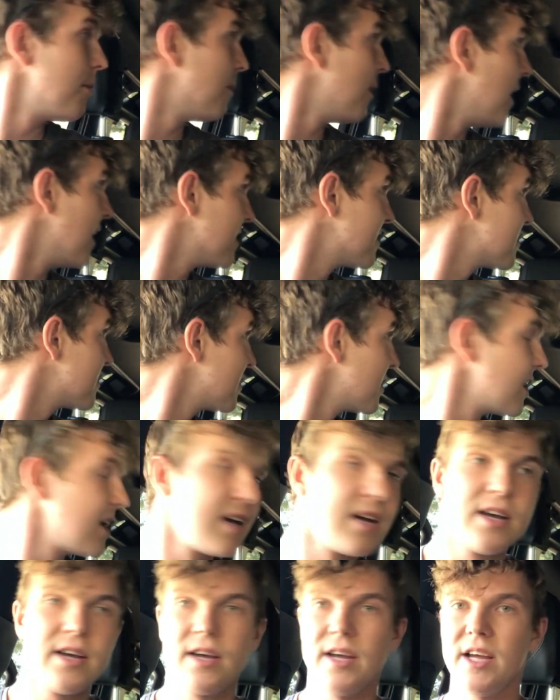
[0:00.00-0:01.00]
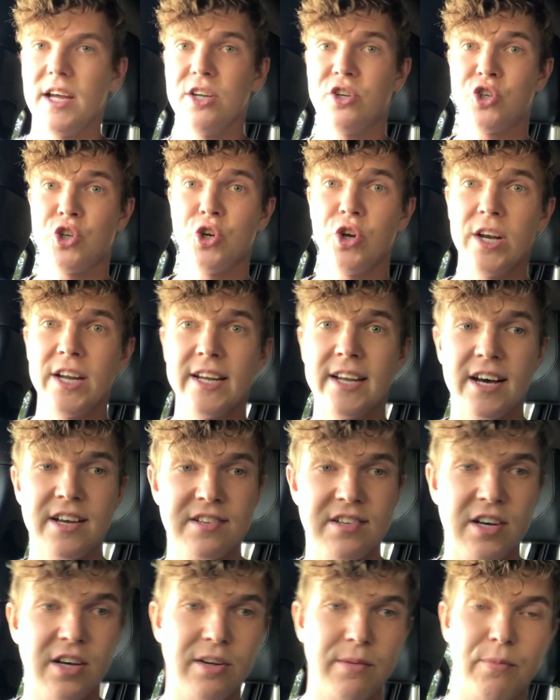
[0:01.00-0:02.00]
but it truly
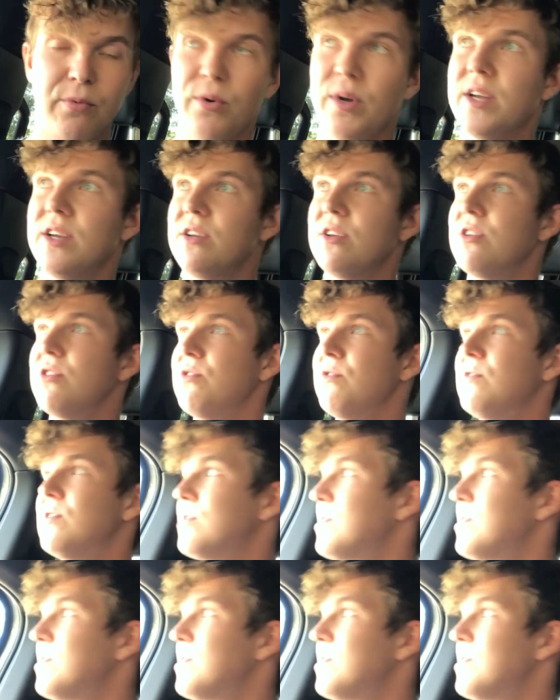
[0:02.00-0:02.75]
does help when you've